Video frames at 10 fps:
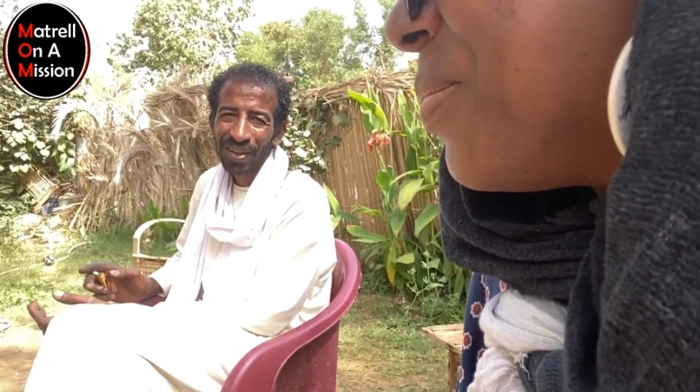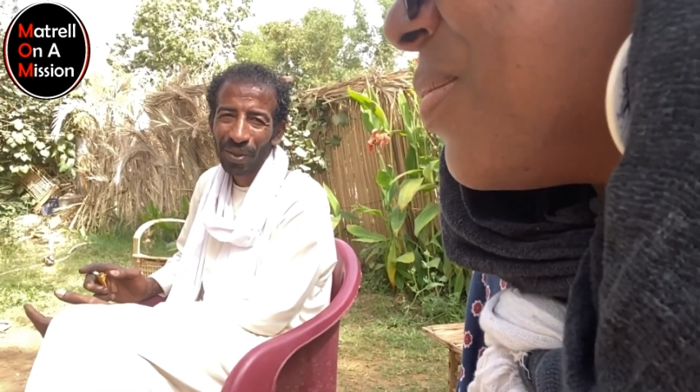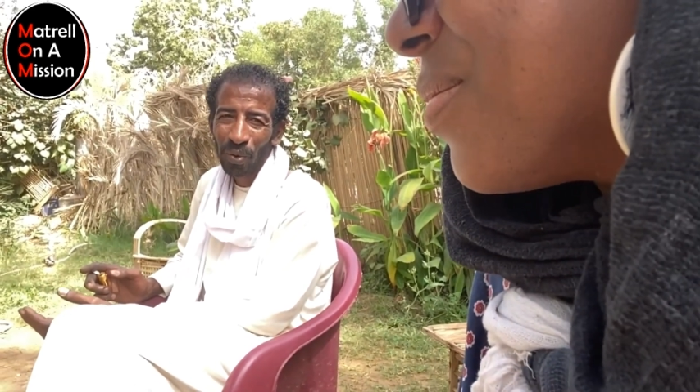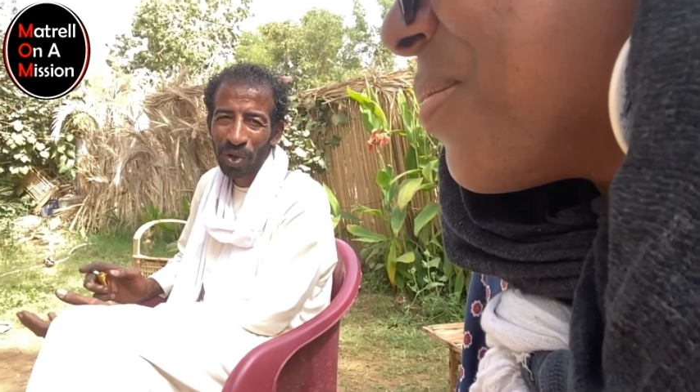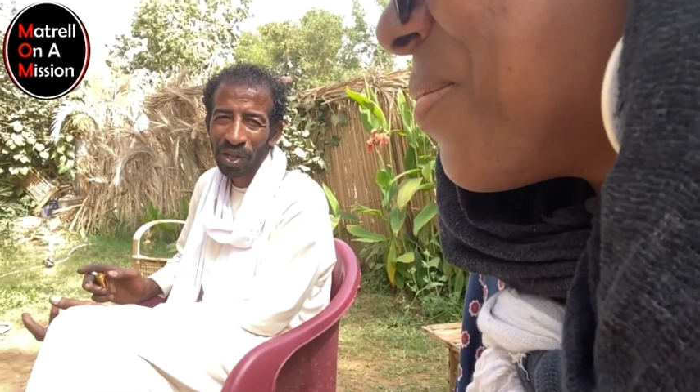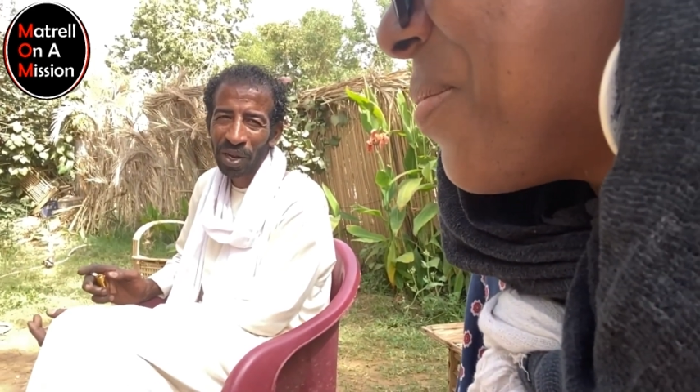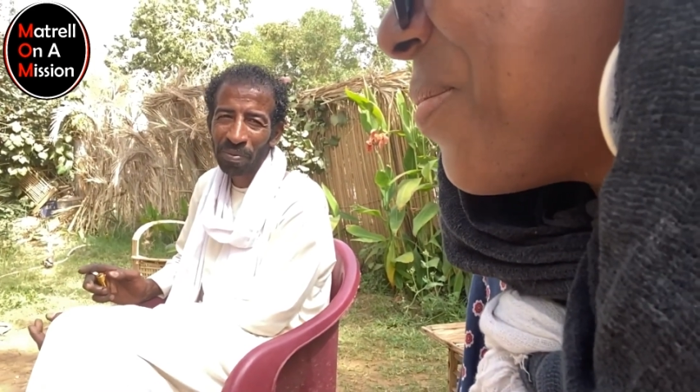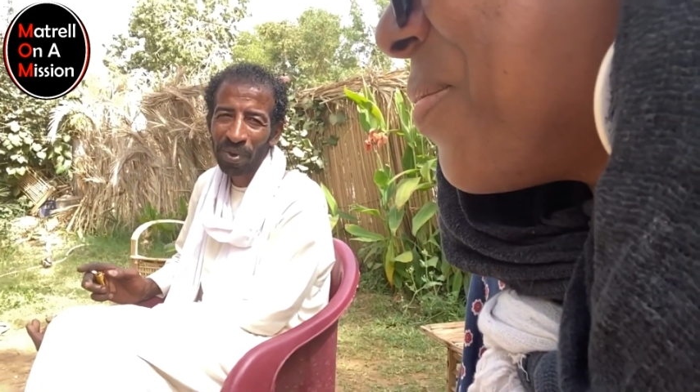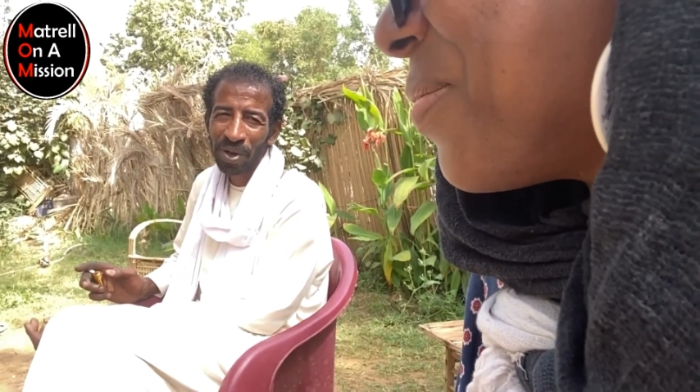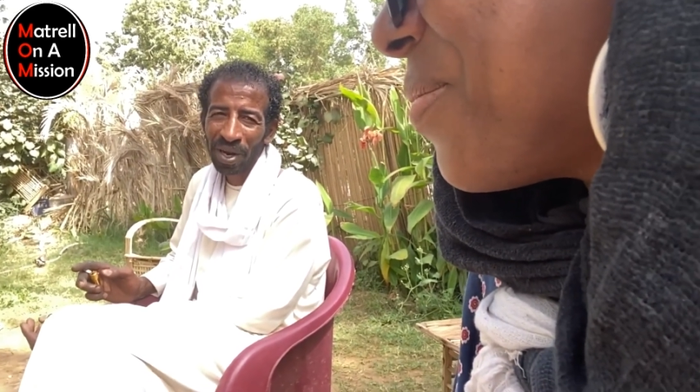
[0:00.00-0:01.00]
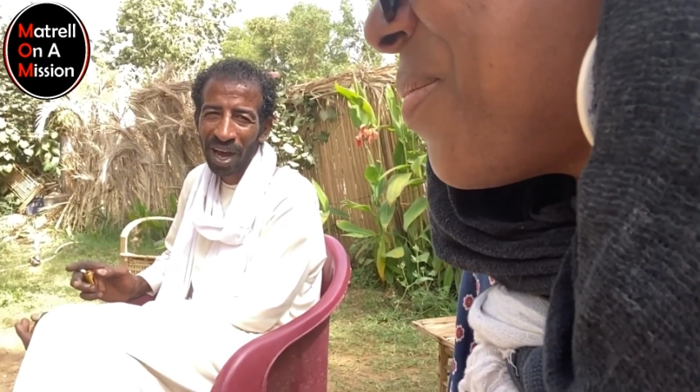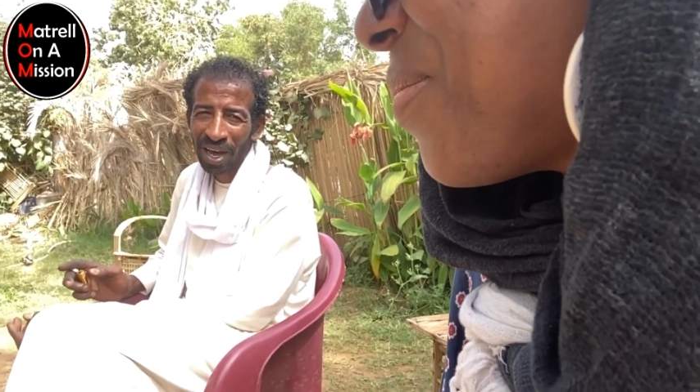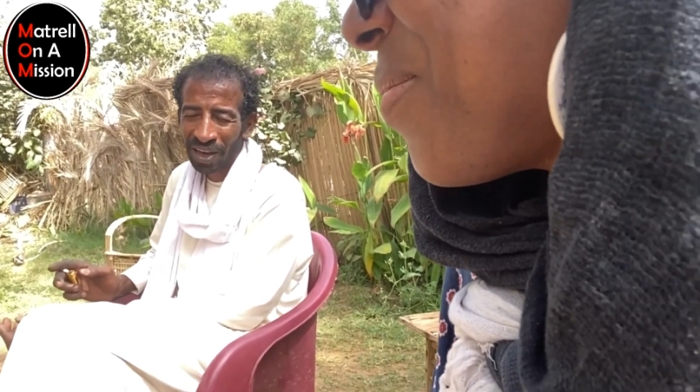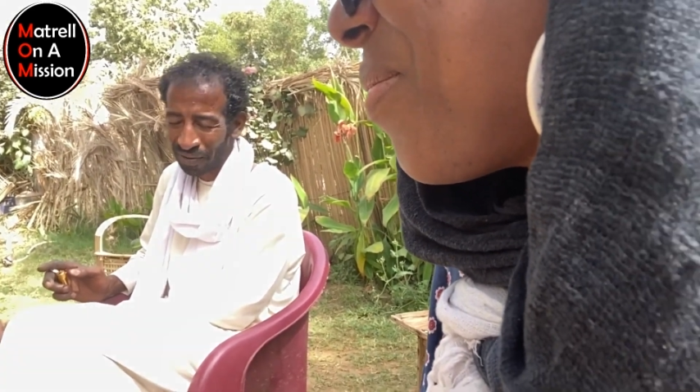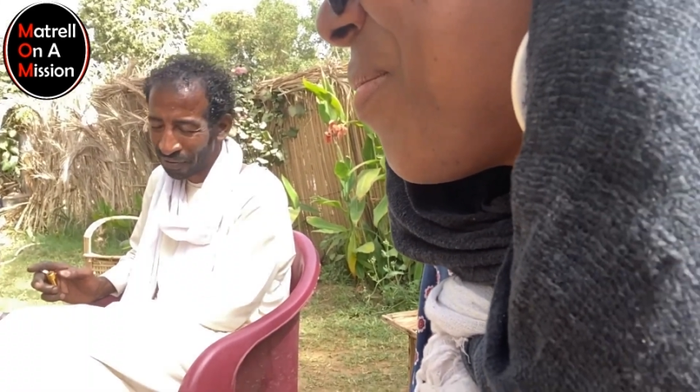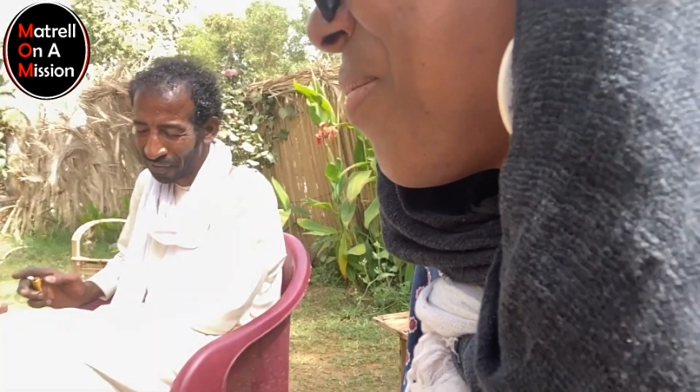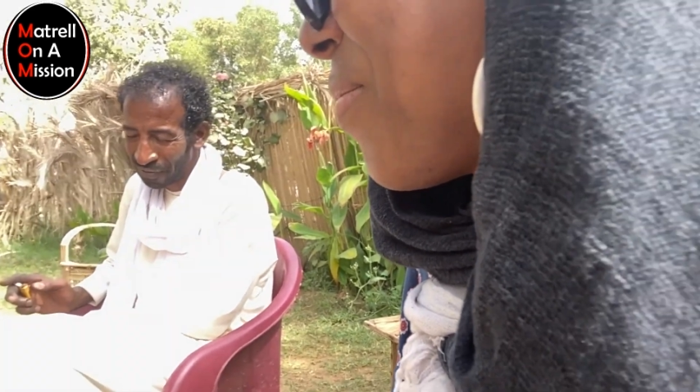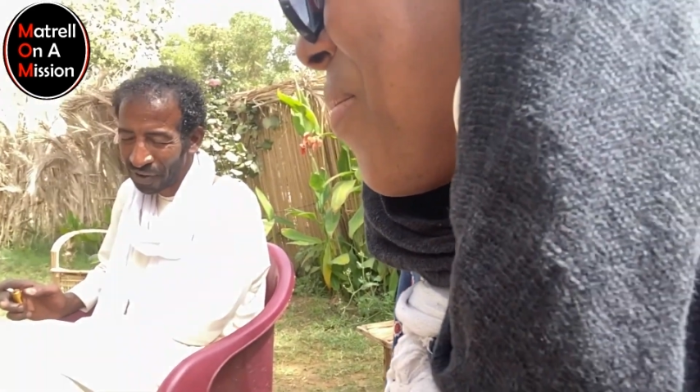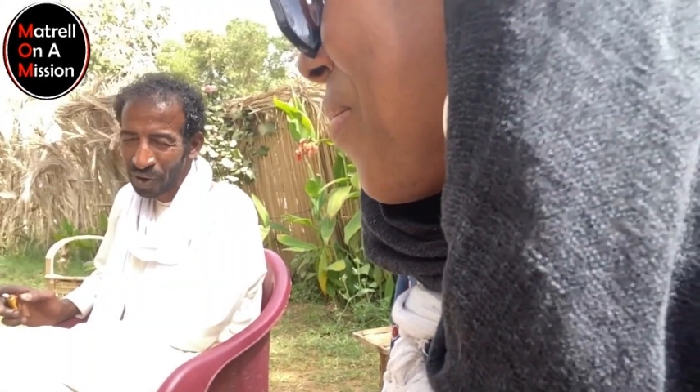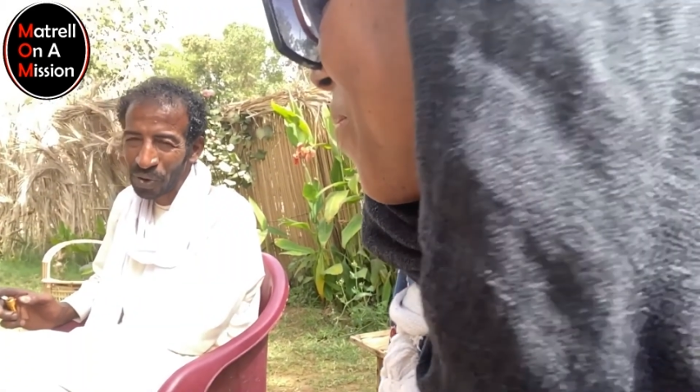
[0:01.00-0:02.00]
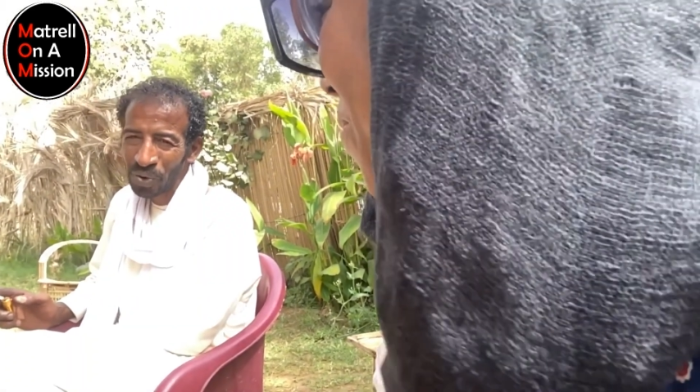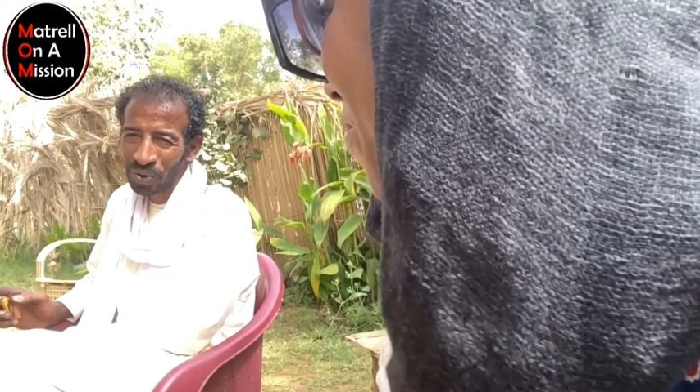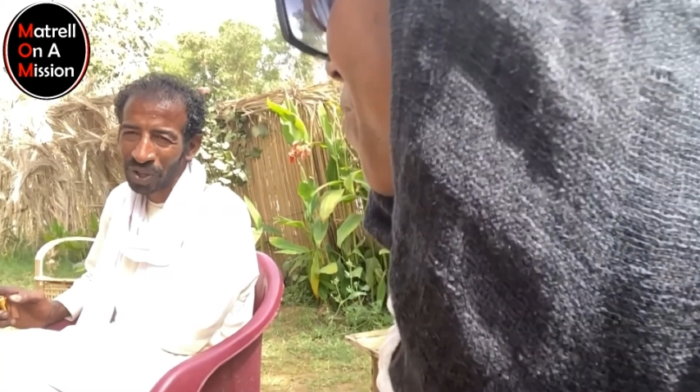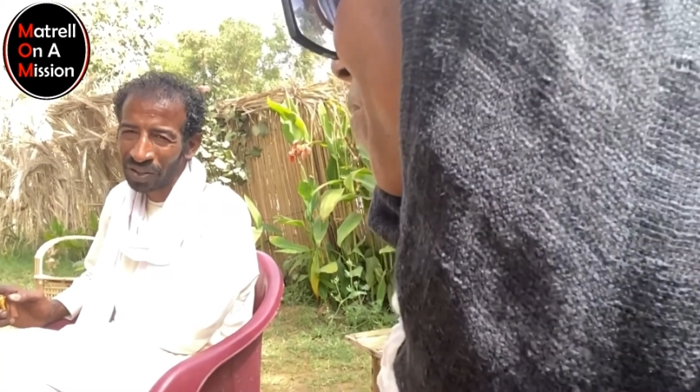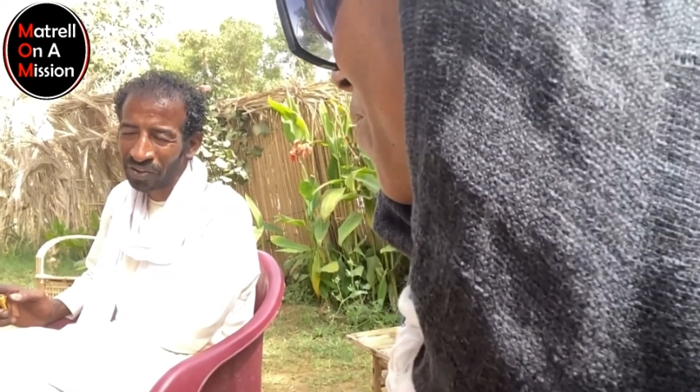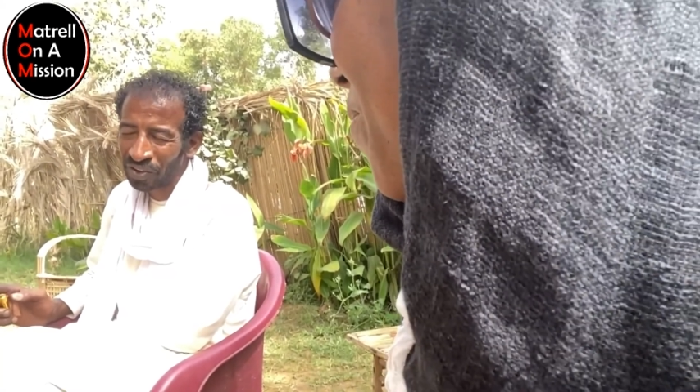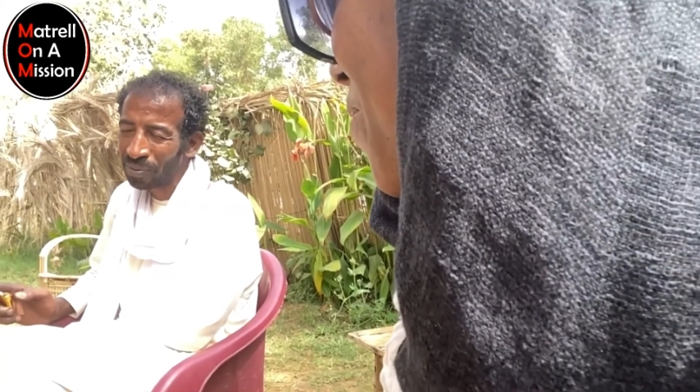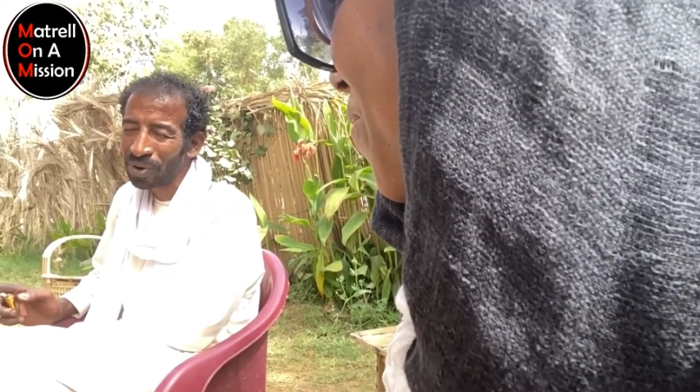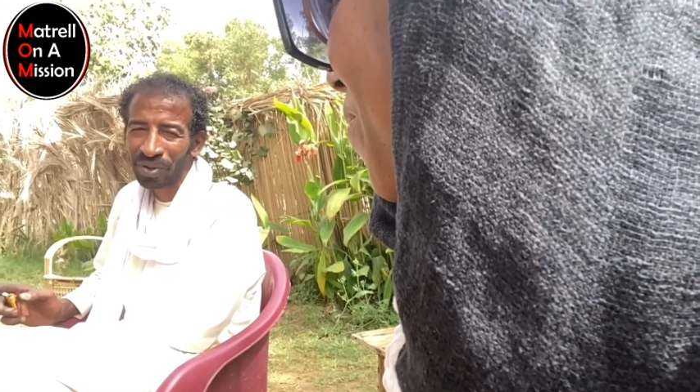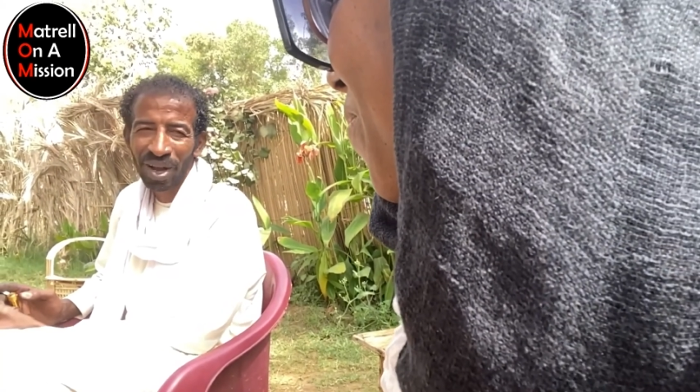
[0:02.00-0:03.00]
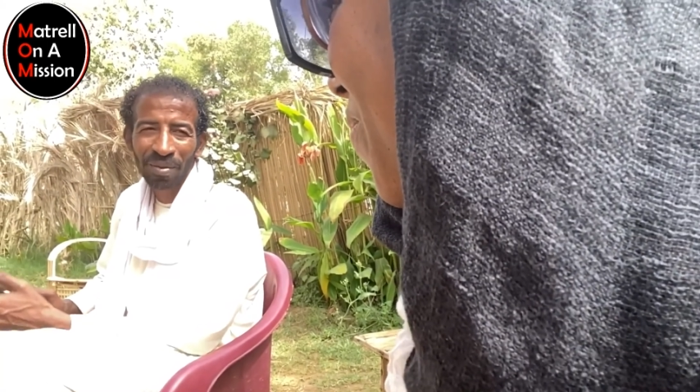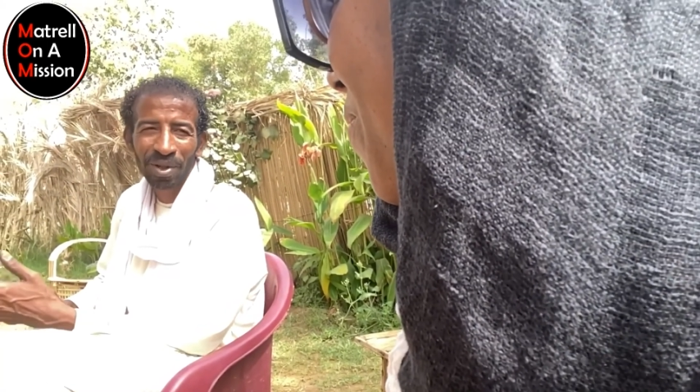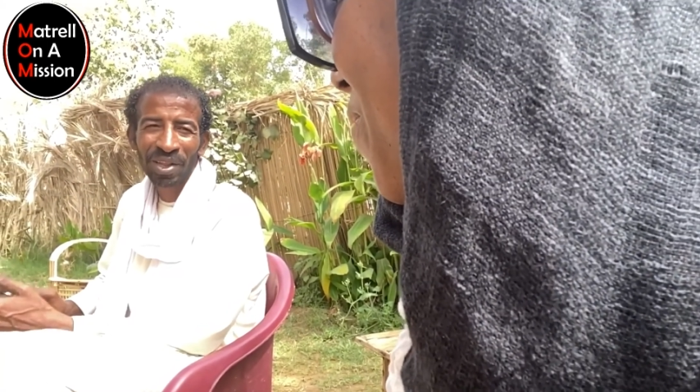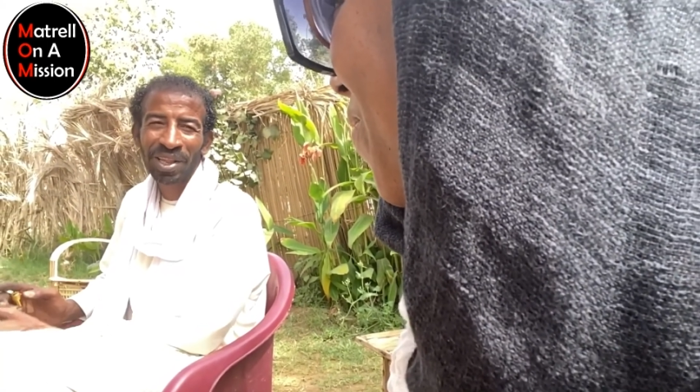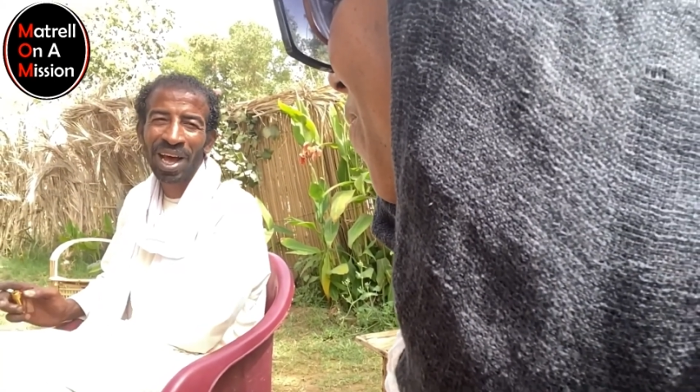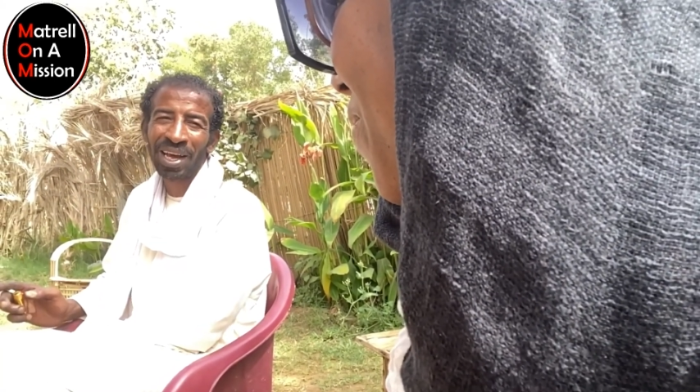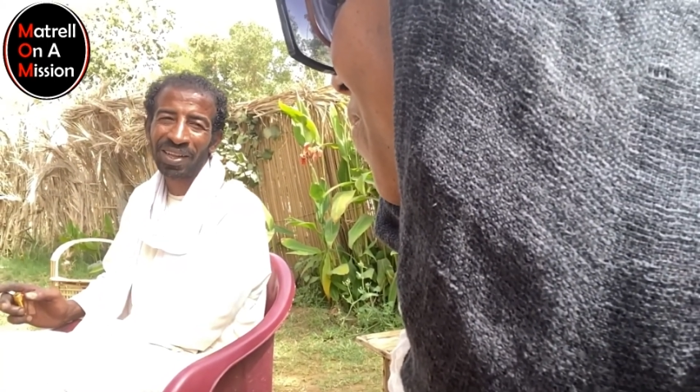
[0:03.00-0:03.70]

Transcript: The weather it be like very good in the summertime at night.